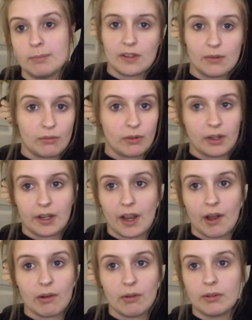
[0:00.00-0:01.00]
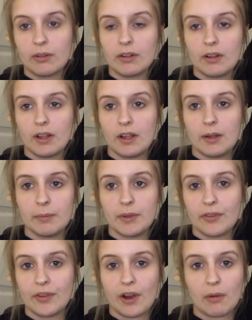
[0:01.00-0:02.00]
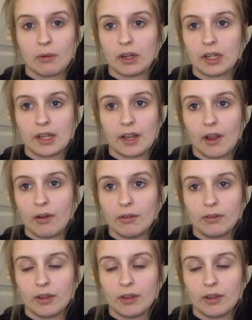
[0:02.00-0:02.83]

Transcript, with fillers: Didn't work out um, it's not working out.